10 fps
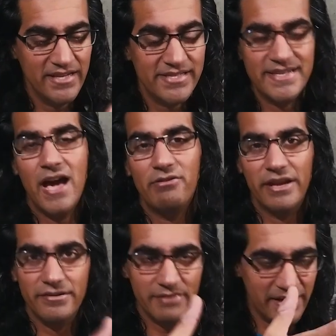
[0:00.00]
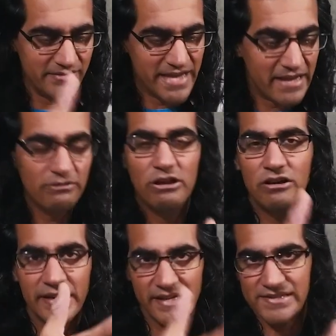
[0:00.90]
sit down and take a
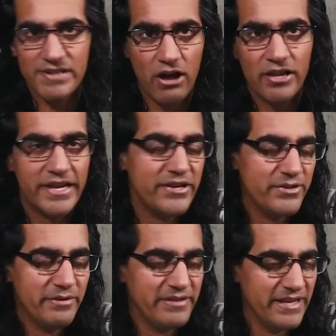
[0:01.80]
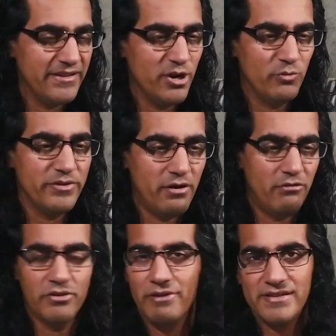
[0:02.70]
look and install it and do everything. You know, with
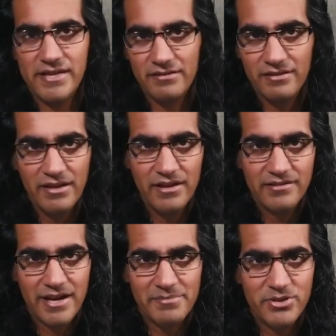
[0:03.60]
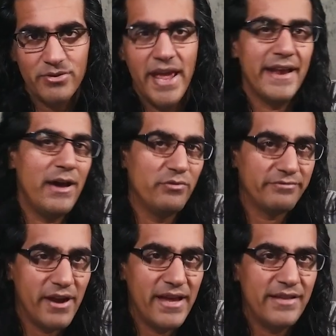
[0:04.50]
all the racing that I've been doing, hanging out with
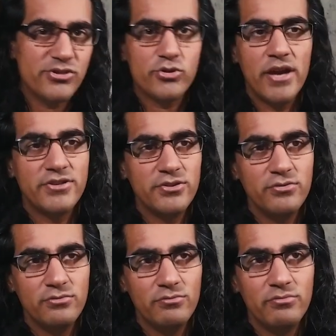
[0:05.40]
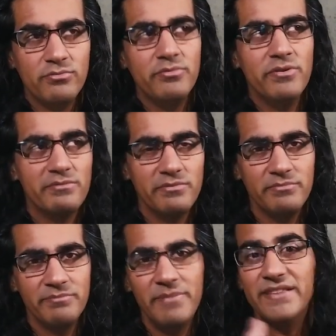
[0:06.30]
friends, trying to
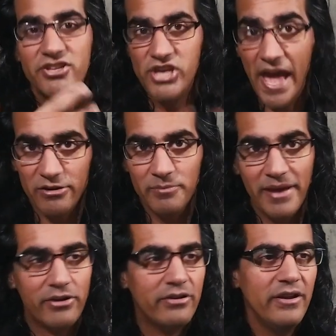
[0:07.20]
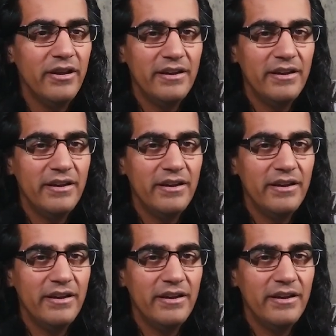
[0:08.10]
make the channel better.